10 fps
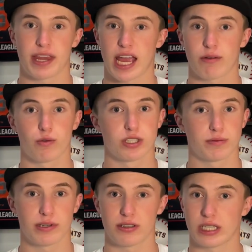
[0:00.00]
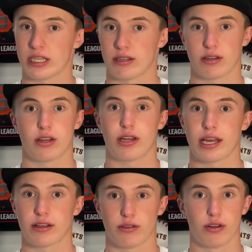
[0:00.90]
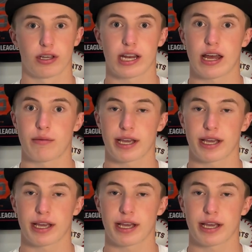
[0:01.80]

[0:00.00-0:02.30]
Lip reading: everyone's been like looking at him